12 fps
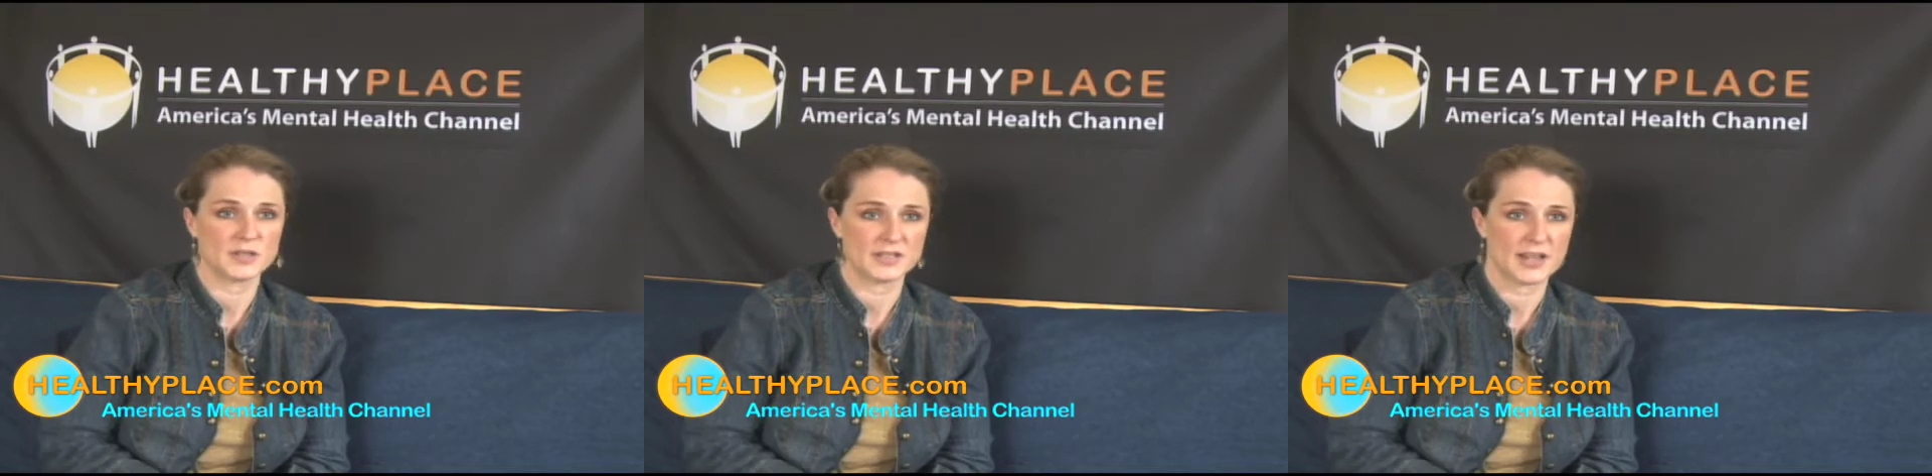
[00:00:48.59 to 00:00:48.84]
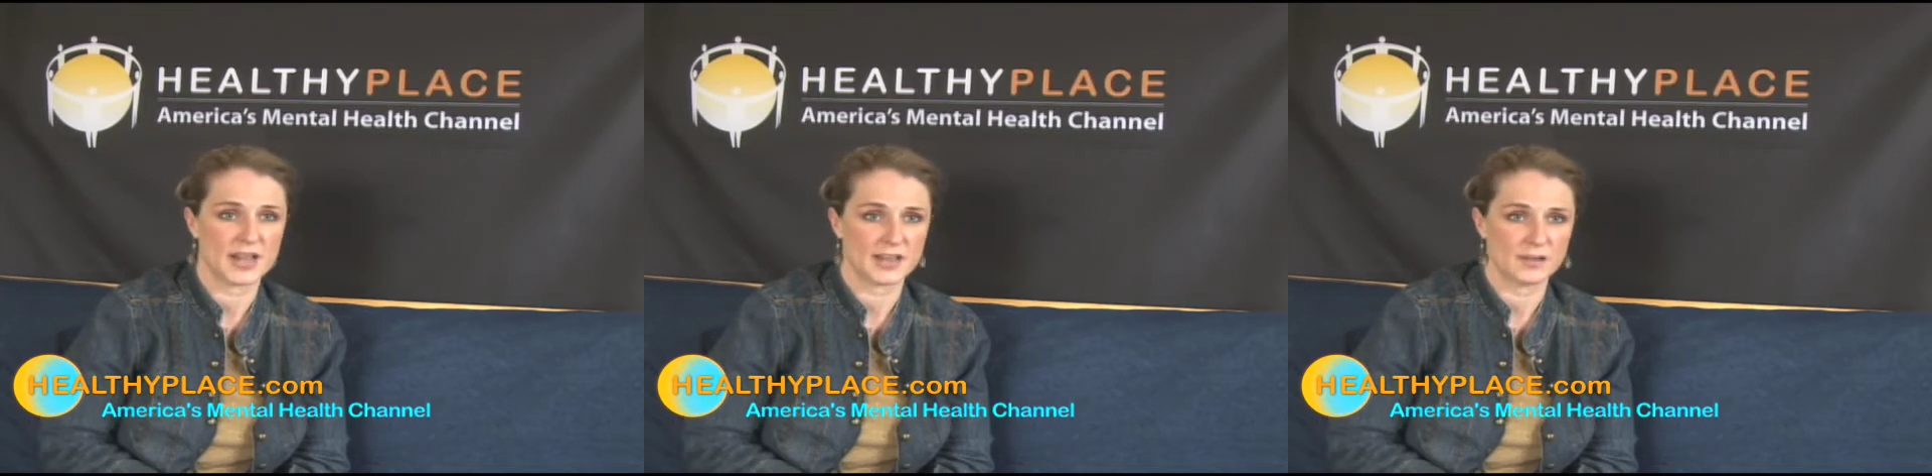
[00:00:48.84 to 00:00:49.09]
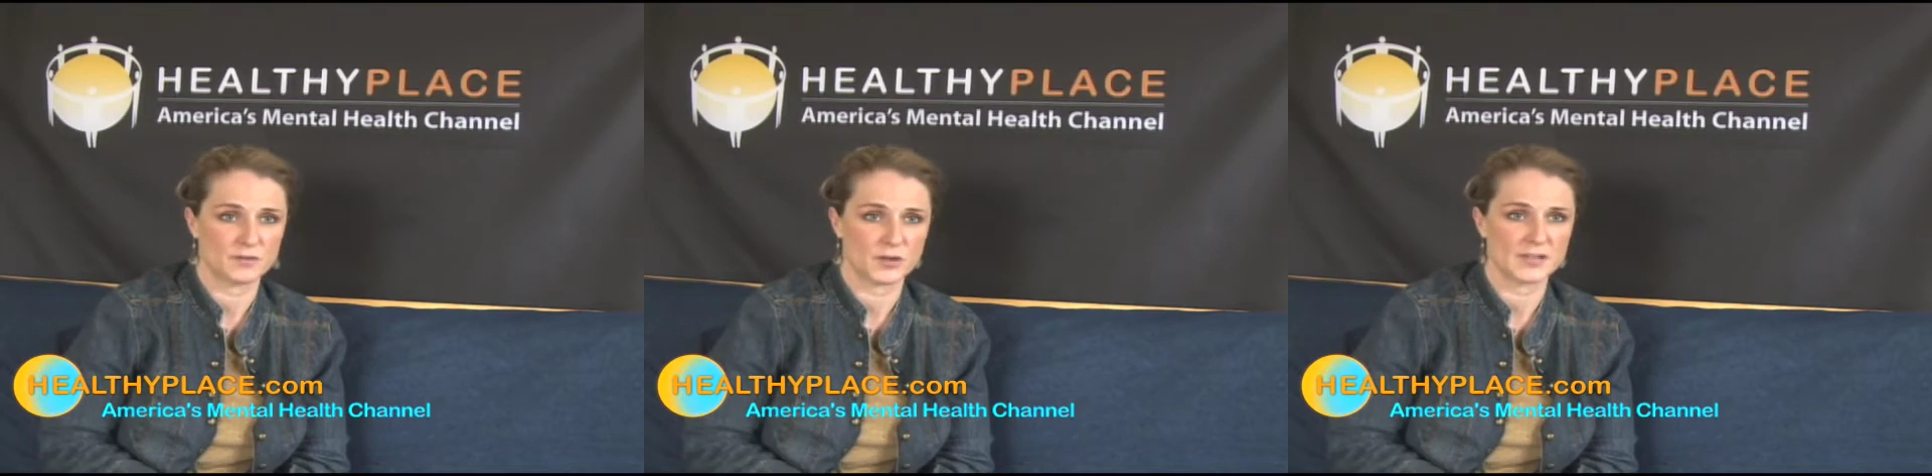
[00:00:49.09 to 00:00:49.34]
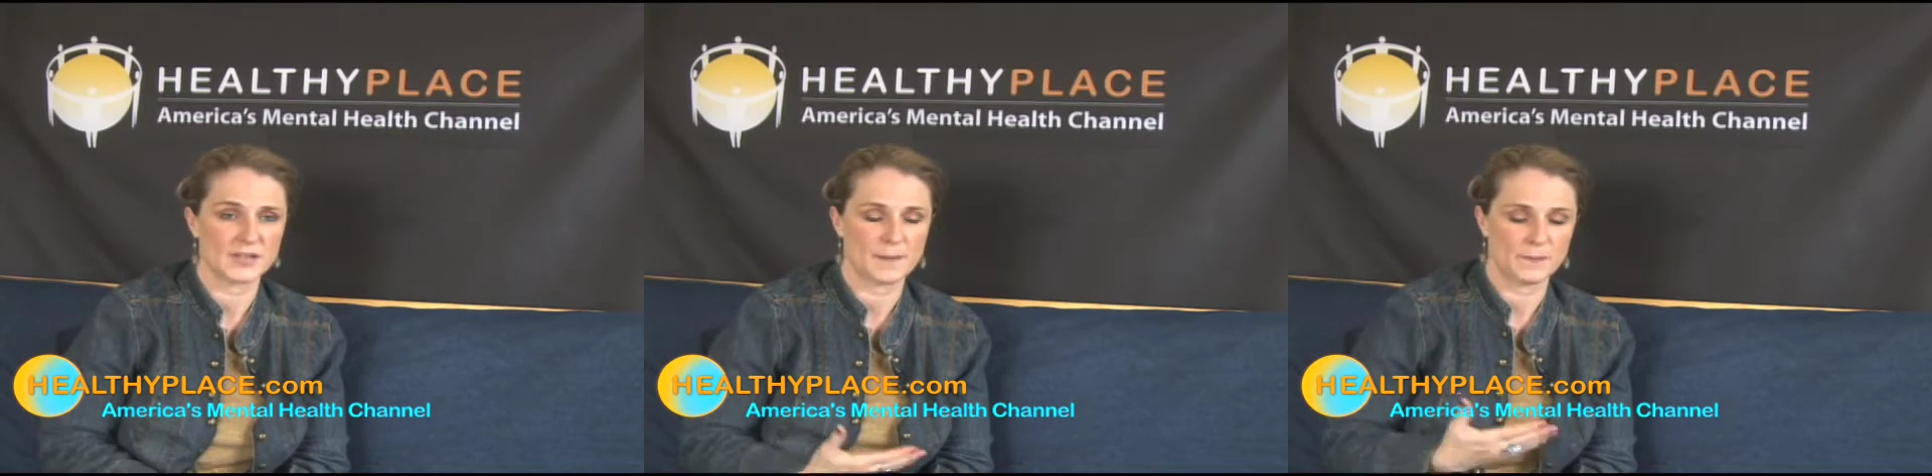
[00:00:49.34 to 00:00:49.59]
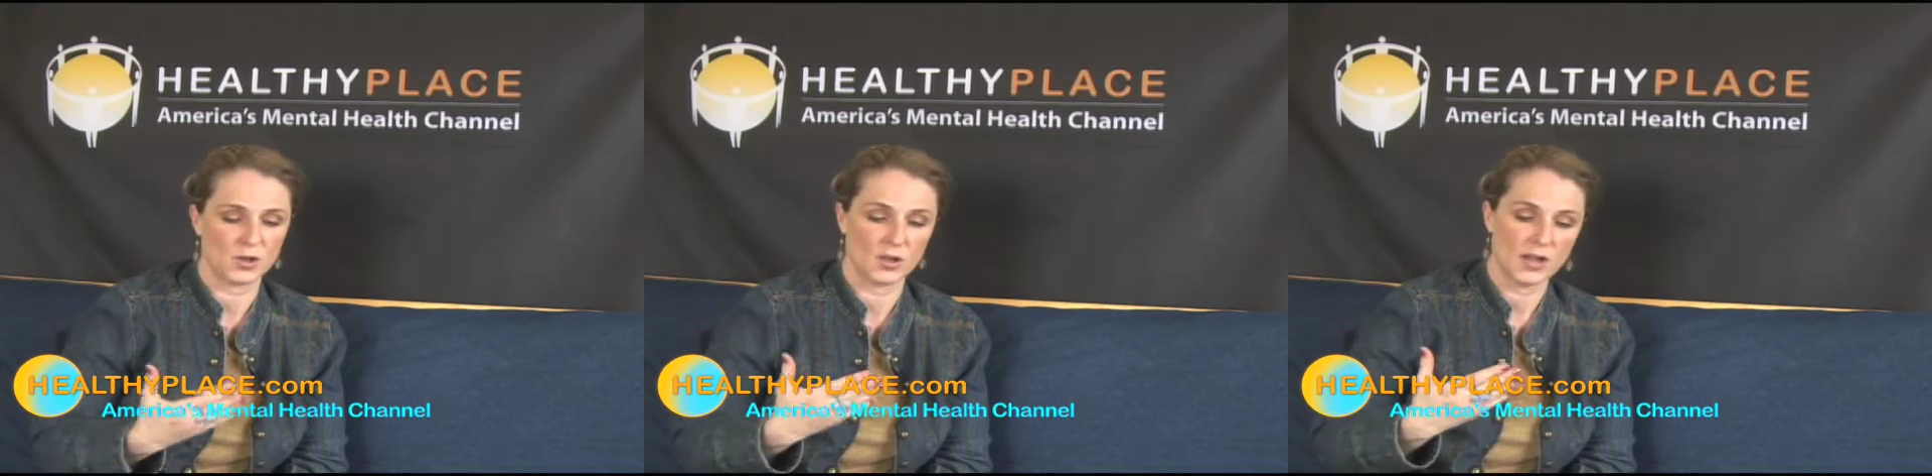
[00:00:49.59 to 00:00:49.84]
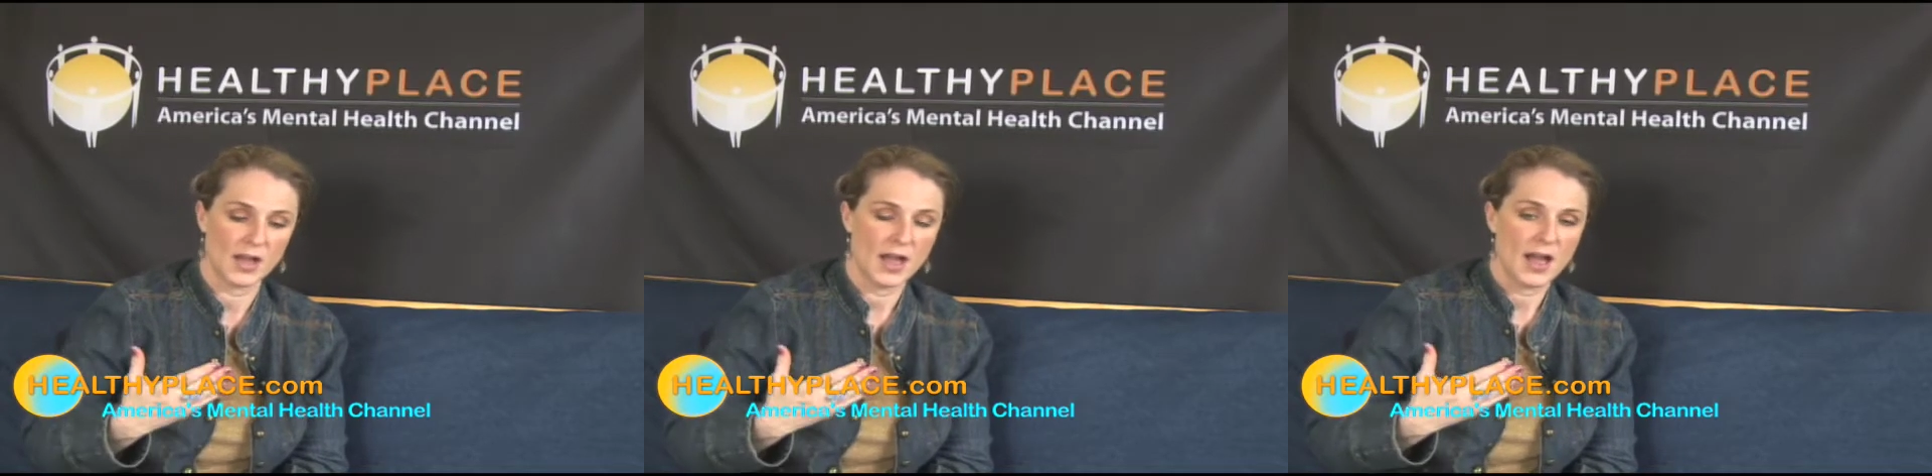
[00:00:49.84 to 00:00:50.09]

a saying. For example,